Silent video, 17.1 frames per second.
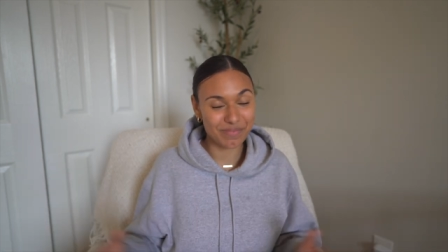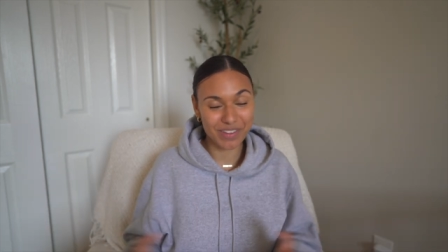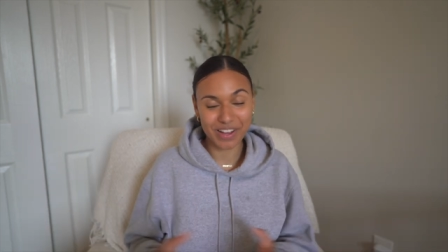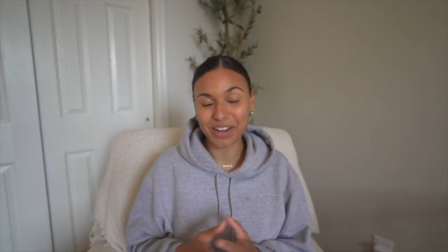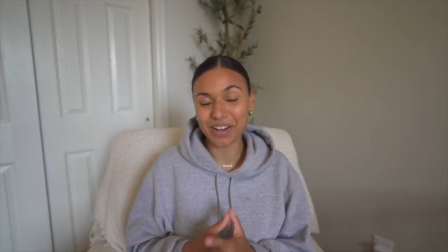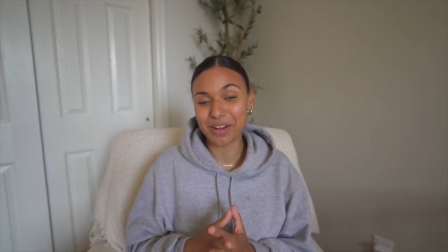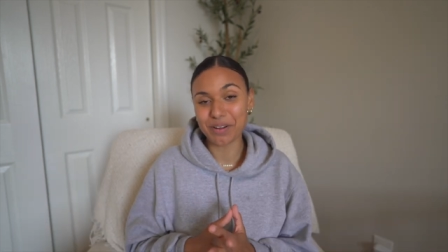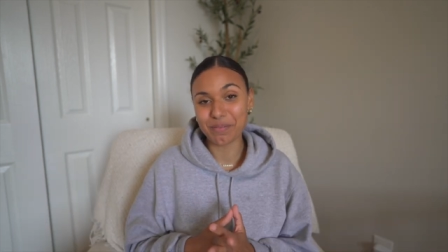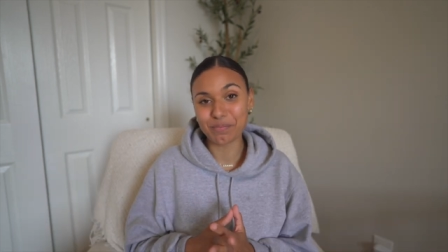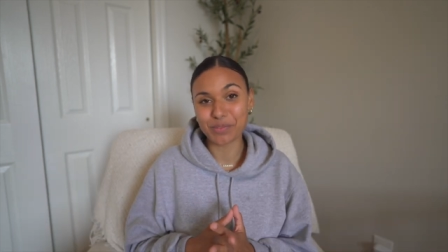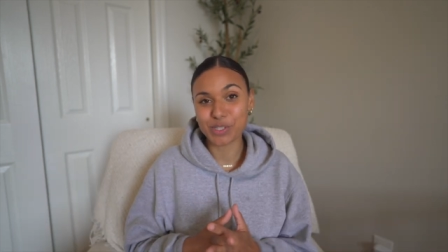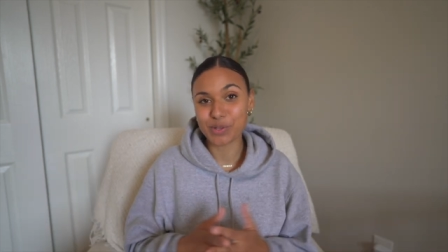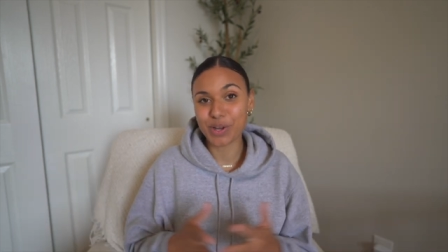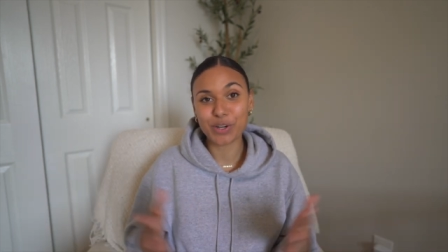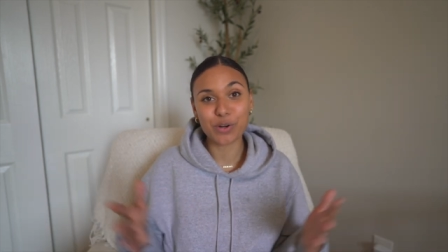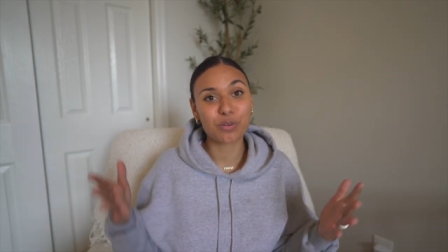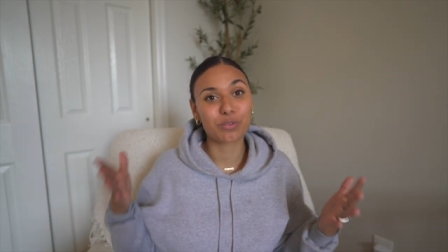
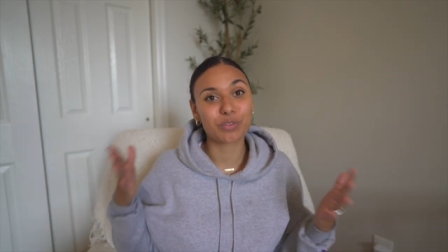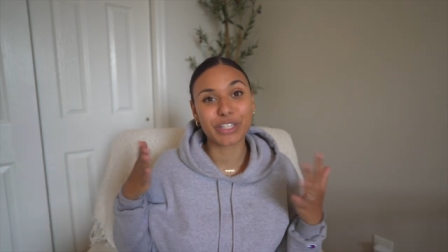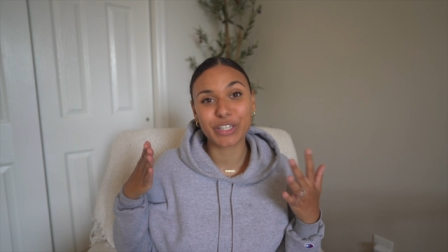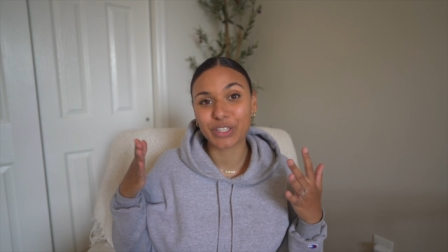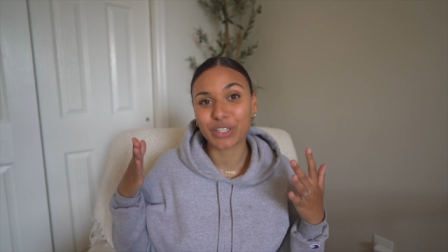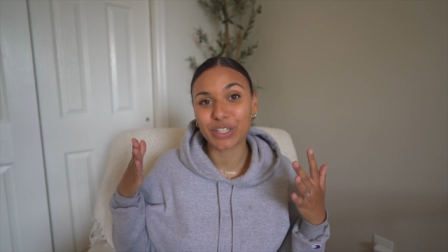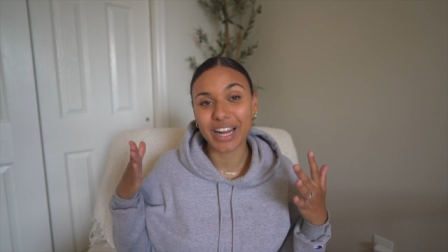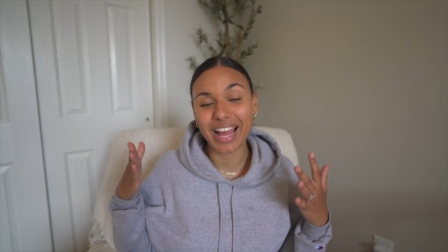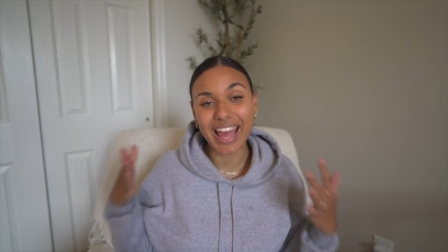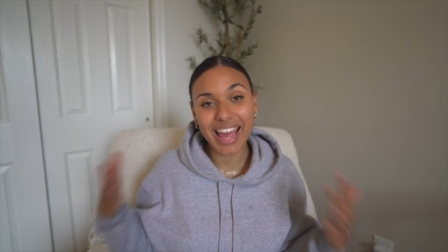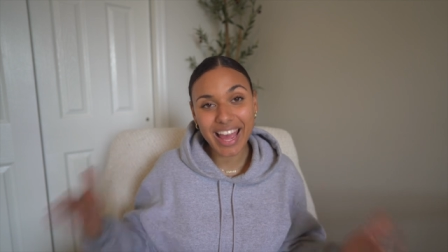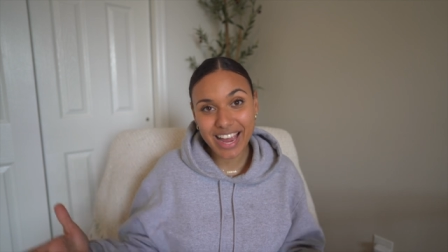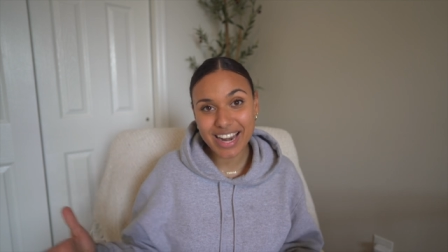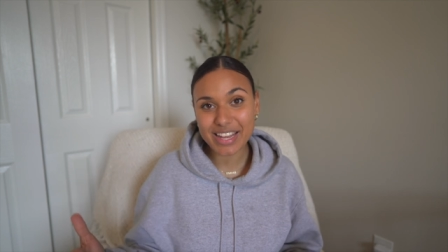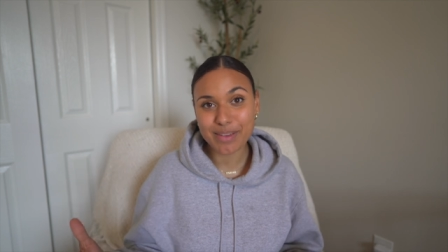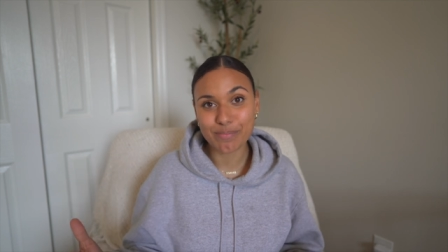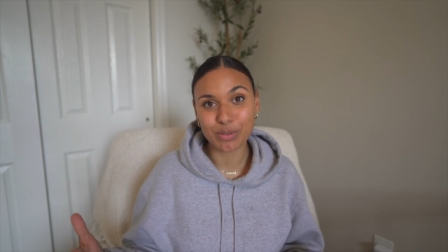So I don't read her
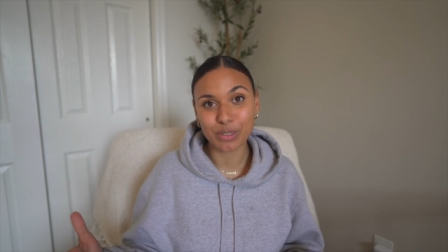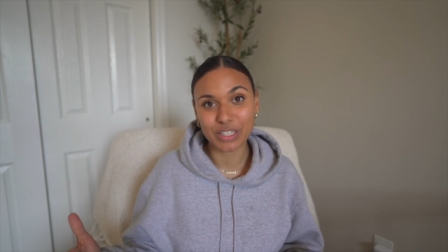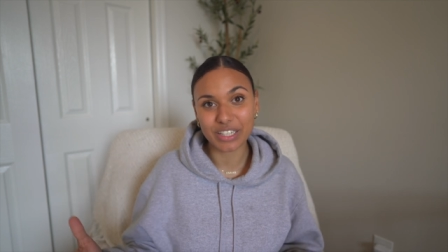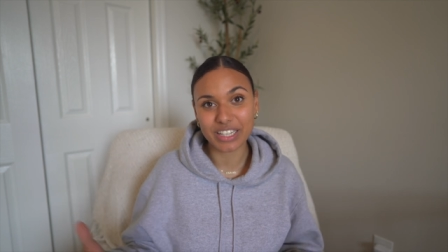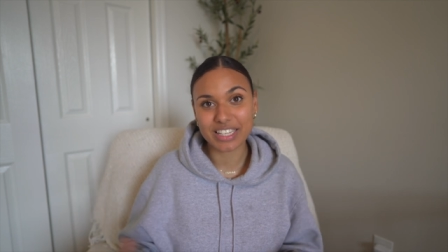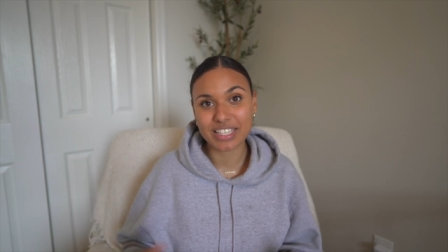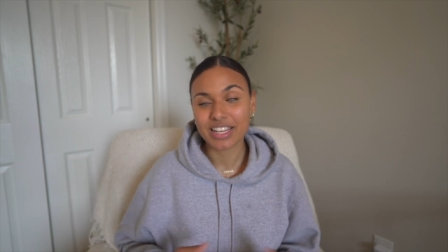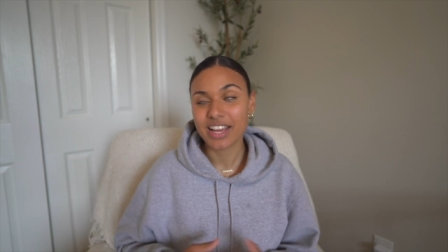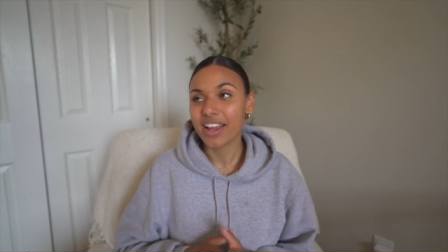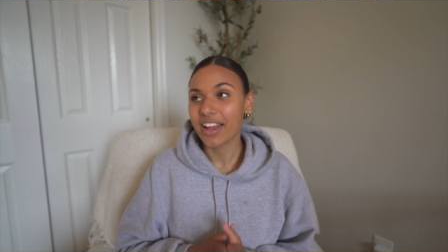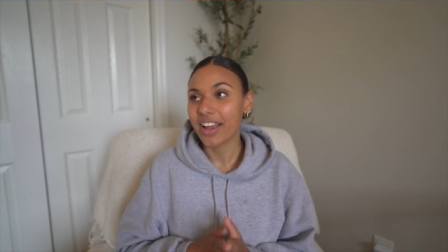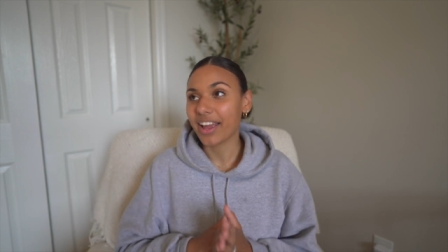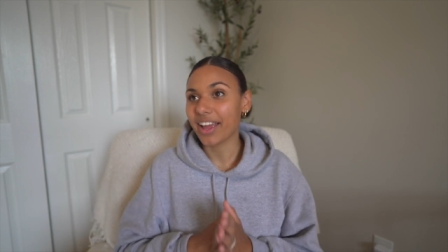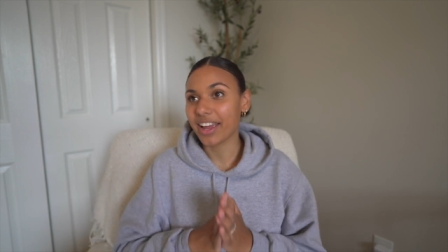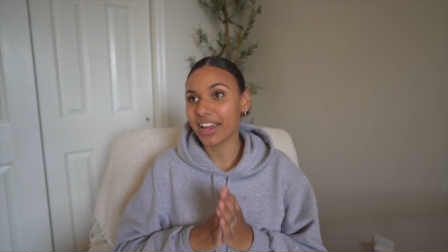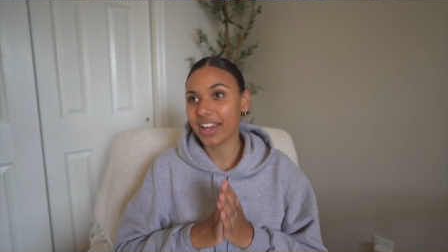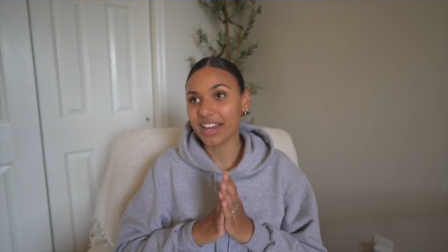any books,
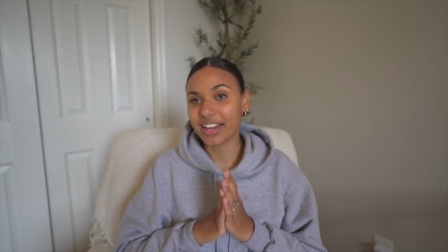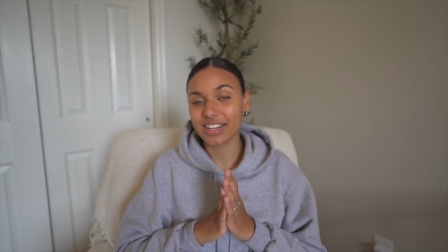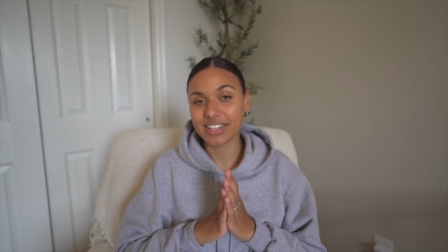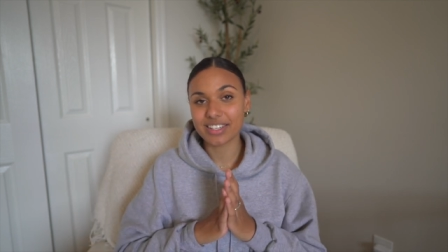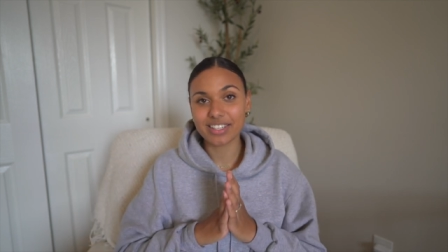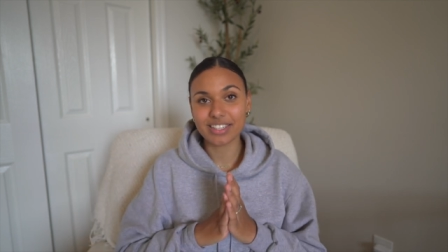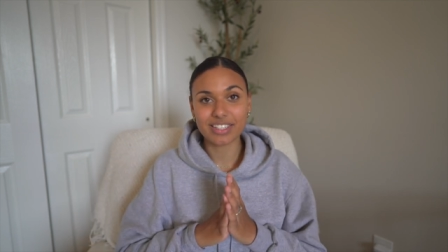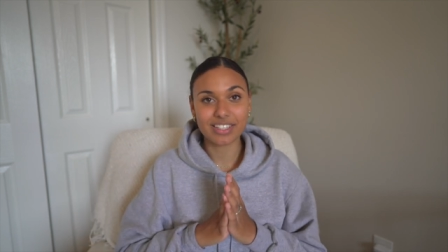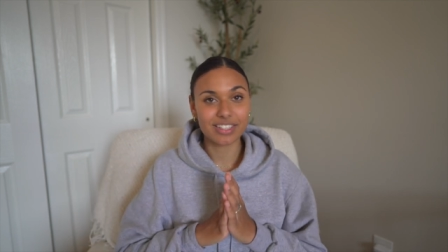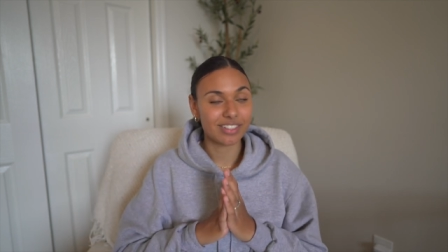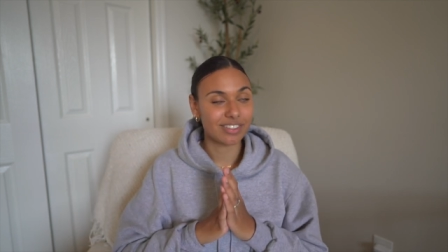and